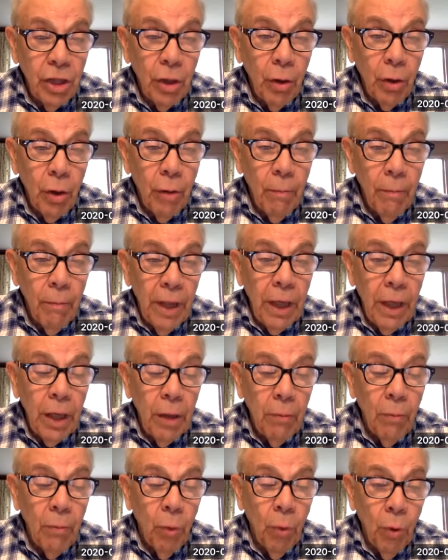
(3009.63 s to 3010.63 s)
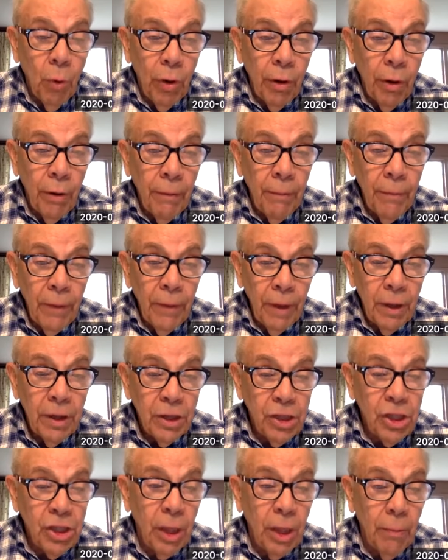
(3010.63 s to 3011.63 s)
there are many more
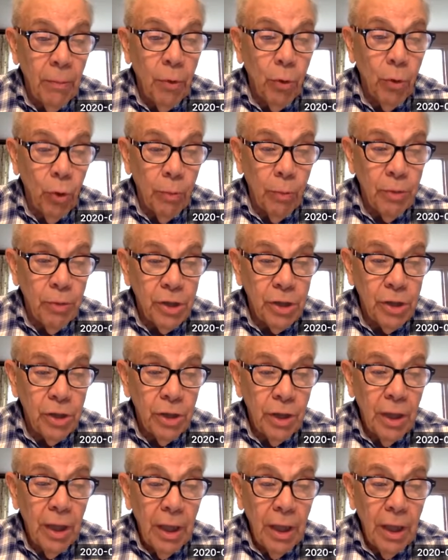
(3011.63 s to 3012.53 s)
subgroups.